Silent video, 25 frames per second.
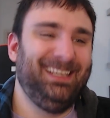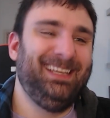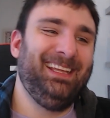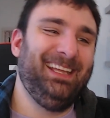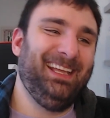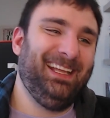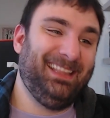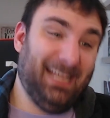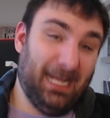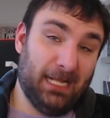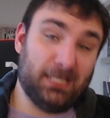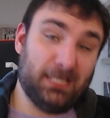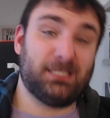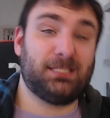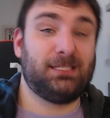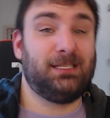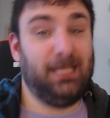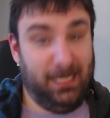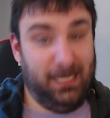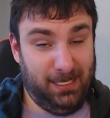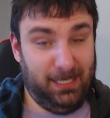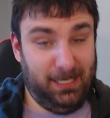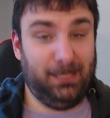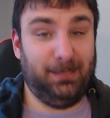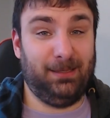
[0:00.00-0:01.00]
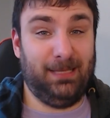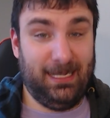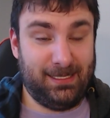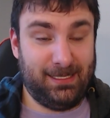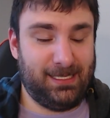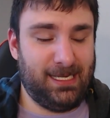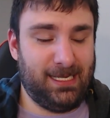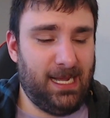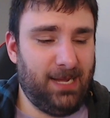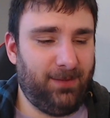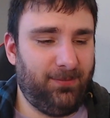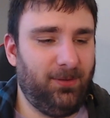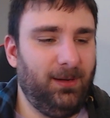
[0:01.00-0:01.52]
That's
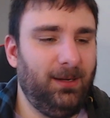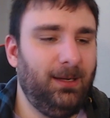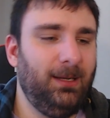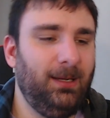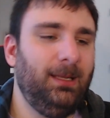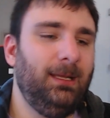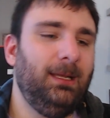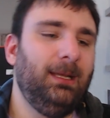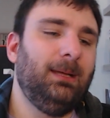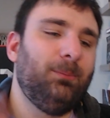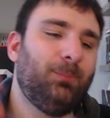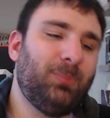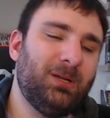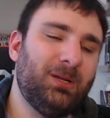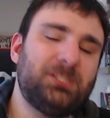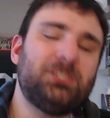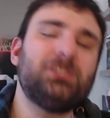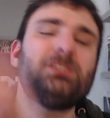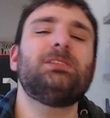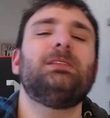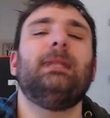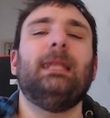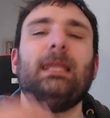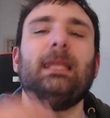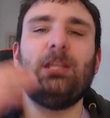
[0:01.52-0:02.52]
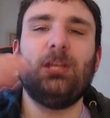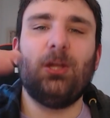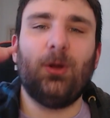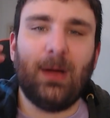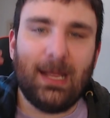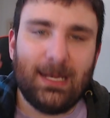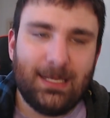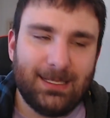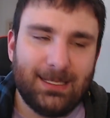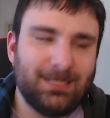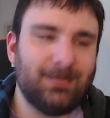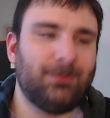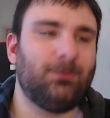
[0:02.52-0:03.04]
the effort. But just to let you know, I
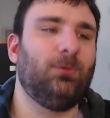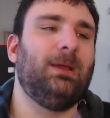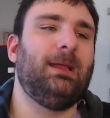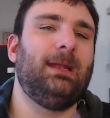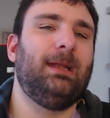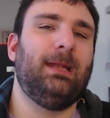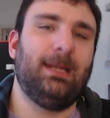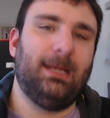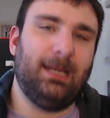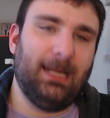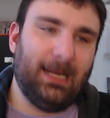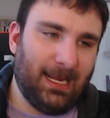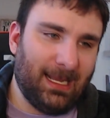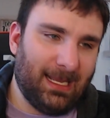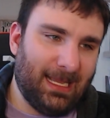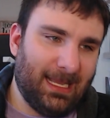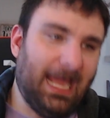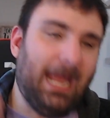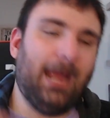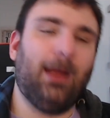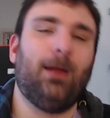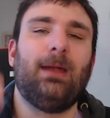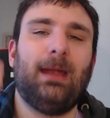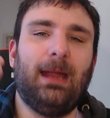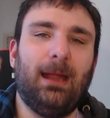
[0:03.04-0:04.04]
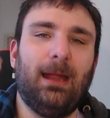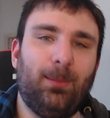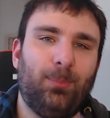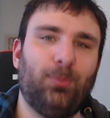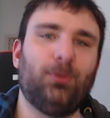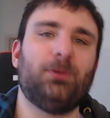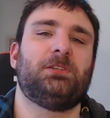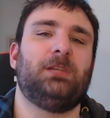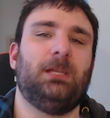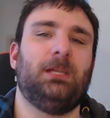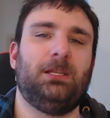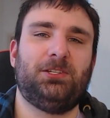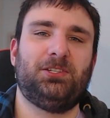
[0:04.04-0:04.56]
did read it and I care and I
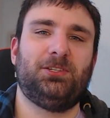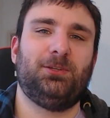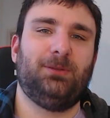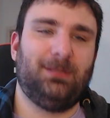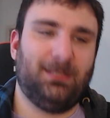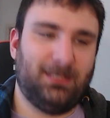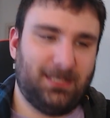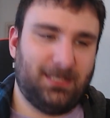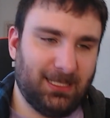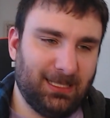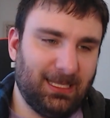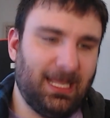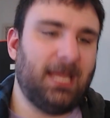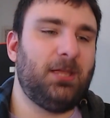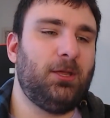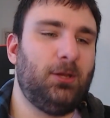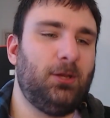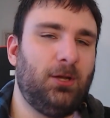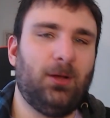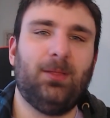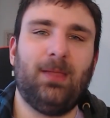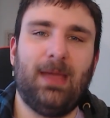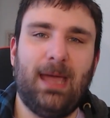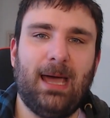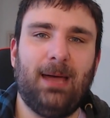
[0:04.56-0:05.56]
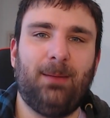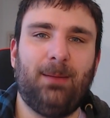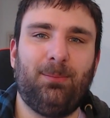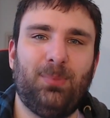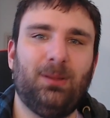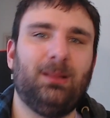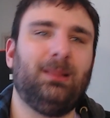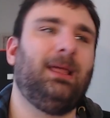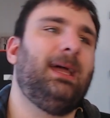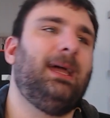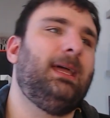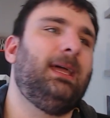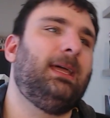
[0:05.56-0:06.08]
appreciate you, to let you know that. But
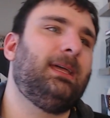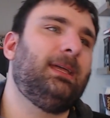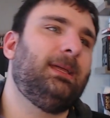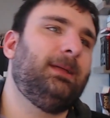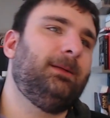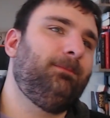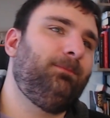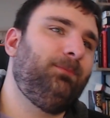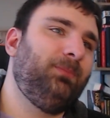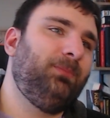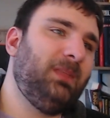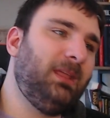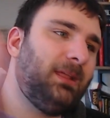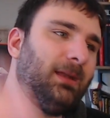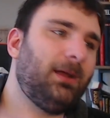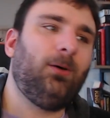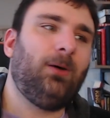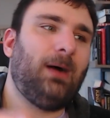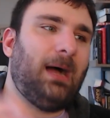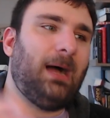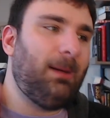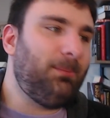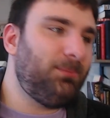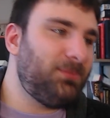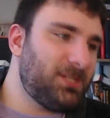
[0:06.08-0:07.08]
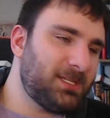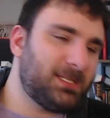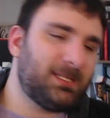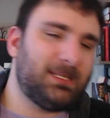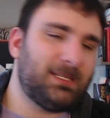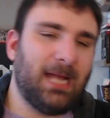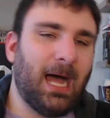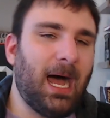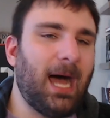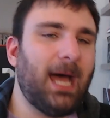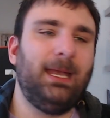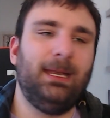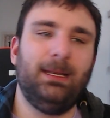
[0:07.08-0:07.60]
like, you know, I'm just
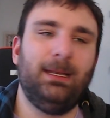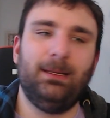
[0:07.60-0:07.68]
not.